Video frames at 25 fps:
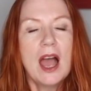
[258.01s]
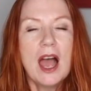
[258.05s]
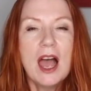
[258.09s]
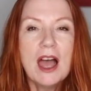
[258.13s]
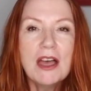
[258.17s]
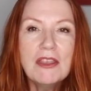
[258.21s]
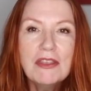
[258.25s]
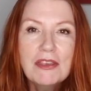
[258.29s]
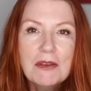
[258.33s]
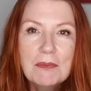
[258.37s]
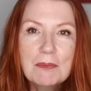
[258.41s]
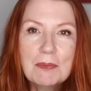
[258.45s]

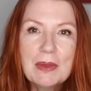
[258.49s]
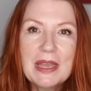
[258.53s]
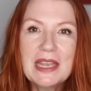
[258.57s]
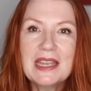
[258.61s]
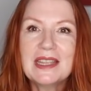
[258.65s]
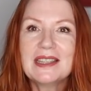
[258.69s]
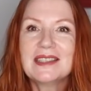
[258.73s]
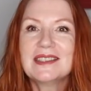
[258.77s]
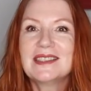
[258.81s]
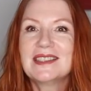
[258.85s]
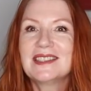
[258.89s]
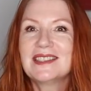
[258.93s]
other
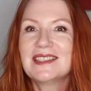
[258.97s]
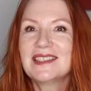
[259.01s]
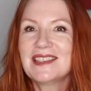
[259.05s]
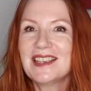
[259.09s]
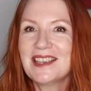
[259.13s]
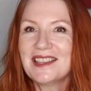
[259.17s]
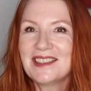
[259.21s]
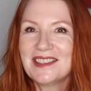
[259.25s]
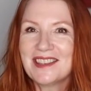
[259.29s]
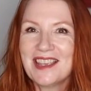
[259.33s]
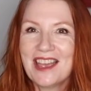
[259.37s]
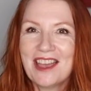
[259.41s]
bits
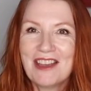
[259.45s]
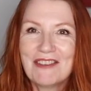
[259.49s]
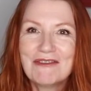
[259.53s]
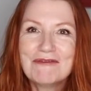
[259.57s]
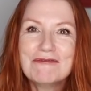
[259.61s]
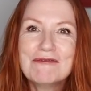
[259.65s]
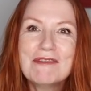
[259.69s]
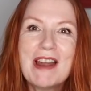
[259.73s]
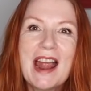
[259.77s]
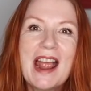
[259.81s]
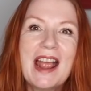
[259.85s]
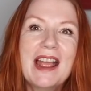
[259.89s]

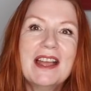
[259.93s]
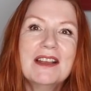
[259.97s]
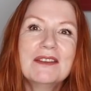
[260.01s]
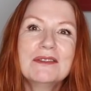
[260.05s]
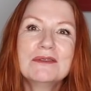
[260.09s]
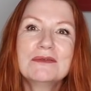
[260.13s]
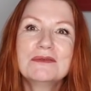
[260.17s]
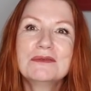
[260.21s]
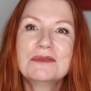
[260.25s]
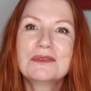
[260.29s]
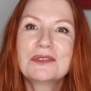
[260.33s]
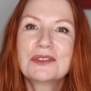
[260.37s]

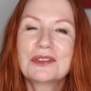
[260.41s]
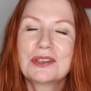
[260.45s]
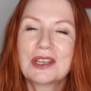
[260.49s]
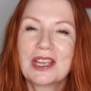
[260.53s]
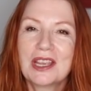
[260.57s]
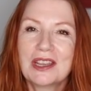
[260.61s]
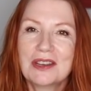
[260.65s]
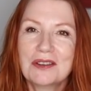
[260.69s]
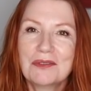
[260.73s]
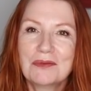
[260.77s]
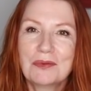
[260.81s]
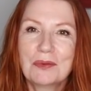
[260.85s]
around the
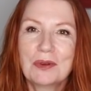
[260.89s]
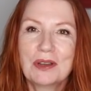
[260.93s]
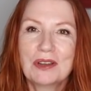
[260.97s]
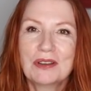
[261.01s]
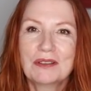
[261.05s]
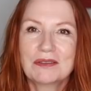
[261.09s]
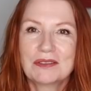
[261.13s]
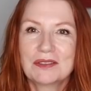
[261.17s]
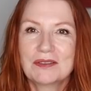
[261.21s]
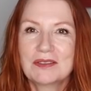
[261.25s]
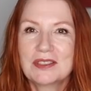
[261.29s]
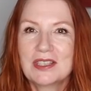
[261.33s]
kind of
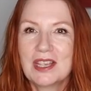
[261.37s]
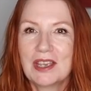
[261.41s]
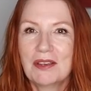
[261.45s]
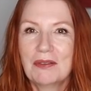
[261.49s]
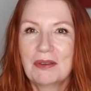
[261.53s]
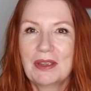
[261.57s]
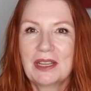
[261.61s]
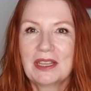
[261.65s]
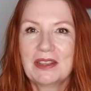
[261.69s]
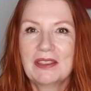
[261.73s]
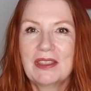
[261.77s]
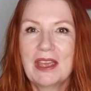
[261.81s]
world of
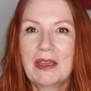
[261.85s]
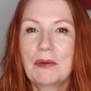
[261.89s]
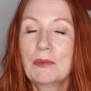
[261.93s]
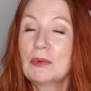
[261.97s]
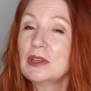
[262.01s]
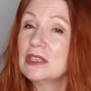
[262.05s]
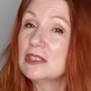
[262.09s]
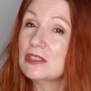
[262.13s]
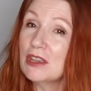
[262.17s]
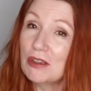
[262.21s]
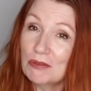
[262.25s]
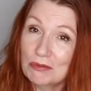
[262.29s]
sewing that
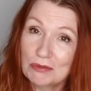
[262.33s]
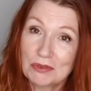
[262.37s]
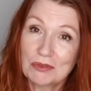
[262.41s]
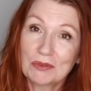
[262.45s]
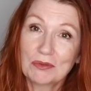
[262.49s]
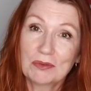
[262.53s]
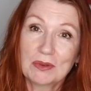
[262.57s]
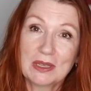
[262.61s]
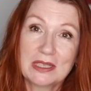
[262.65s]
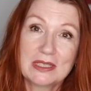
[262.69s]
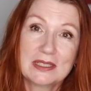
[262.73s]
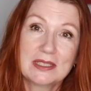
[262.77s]
we don't
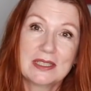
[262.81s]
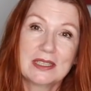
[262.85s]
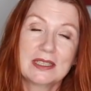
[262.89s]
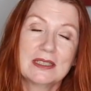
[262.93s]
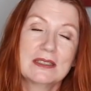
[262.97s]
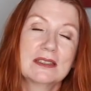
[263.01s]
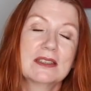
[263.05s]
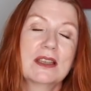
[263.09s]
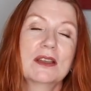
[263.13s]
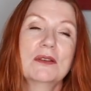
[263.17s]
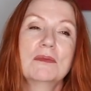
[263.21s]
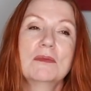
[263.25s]
always see
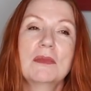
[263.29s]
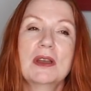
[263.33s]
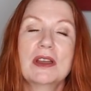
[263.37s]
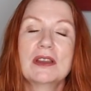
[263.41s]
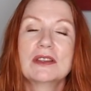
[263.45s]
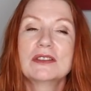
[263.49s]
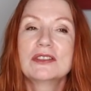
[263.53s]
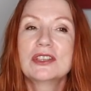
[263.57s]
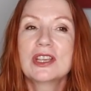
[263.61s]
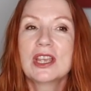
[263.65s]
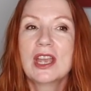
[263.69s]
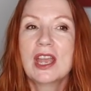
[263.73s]
so
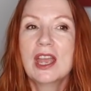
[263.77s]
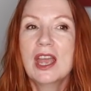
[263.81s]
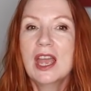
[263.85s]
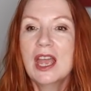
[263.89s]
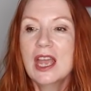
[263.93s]
much.